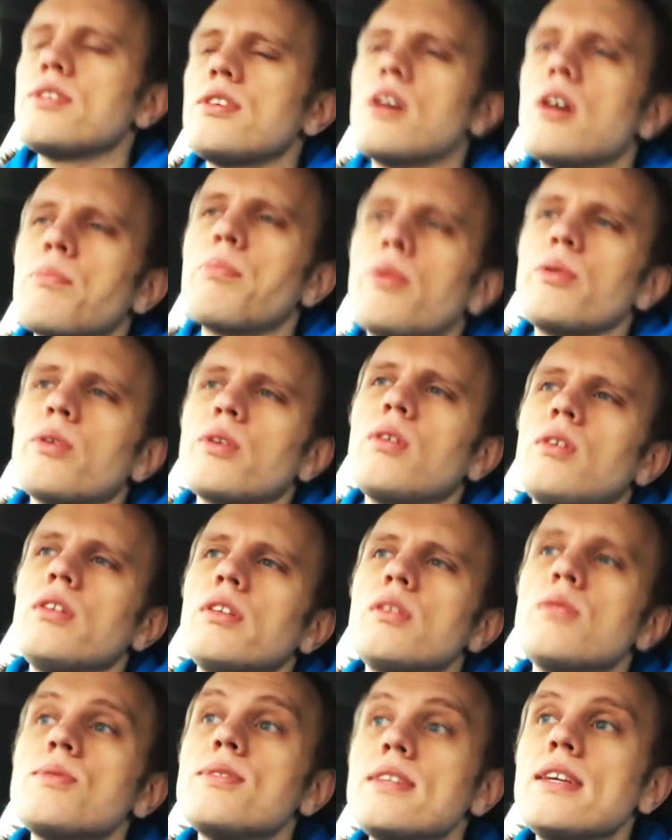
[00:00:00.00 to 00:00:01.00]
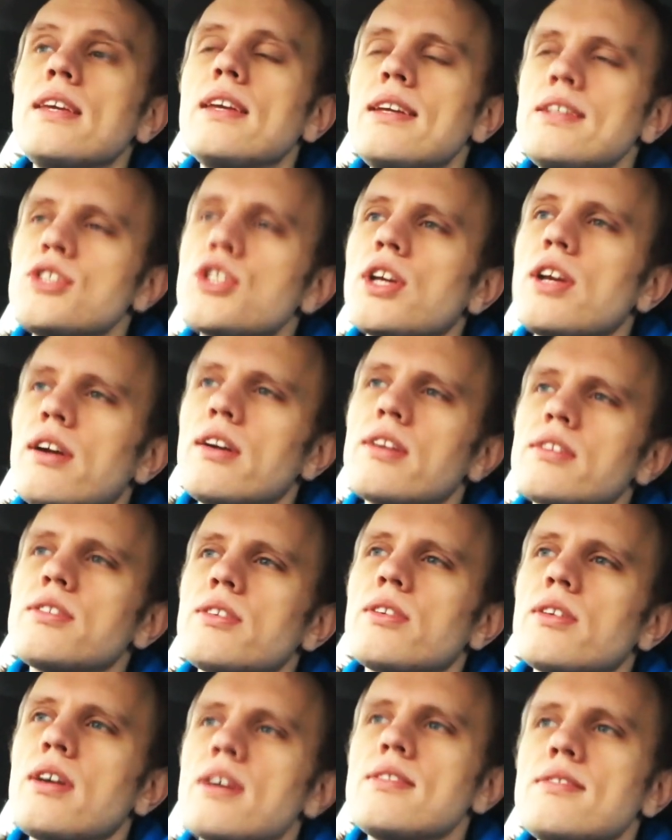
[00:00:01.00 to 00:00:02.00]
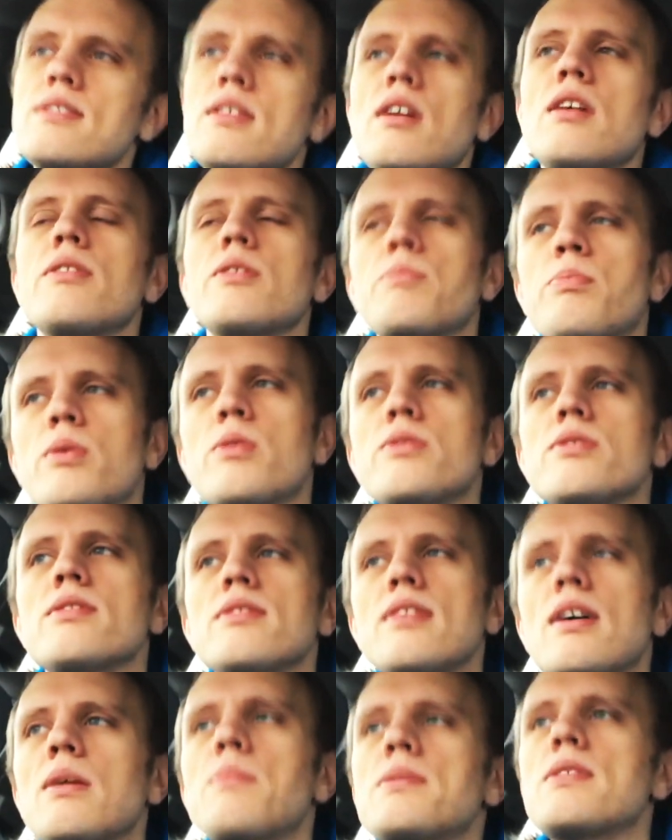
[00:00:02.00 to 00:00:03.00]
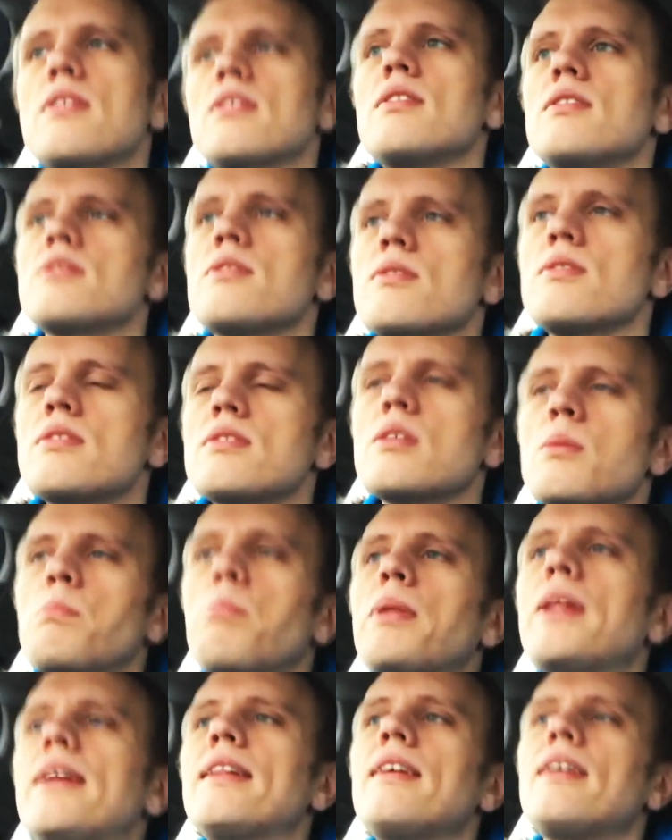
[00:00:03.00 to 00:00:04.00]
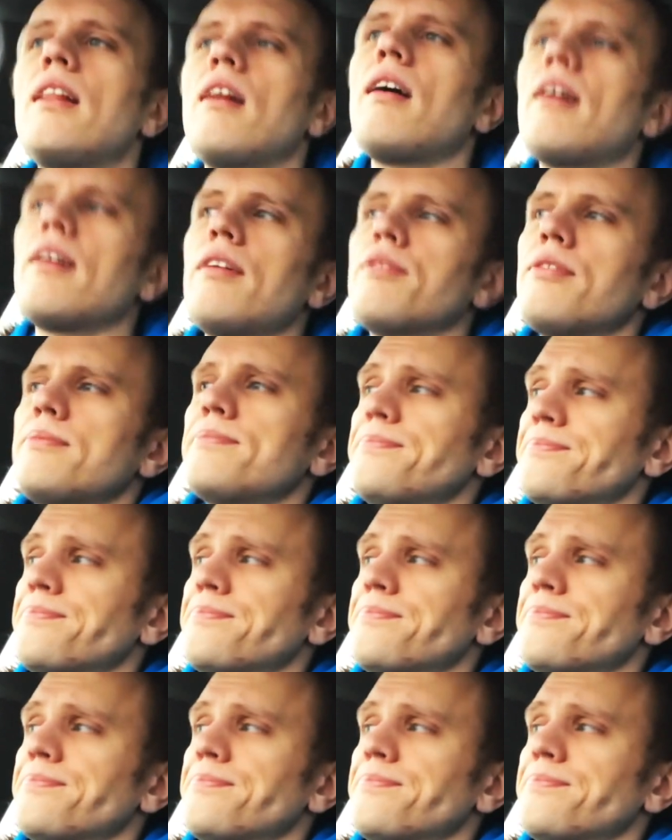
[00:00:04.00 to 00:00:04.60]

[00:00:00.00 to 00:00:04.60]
talk protocol, you see each character as the other person types it. So it's completely live.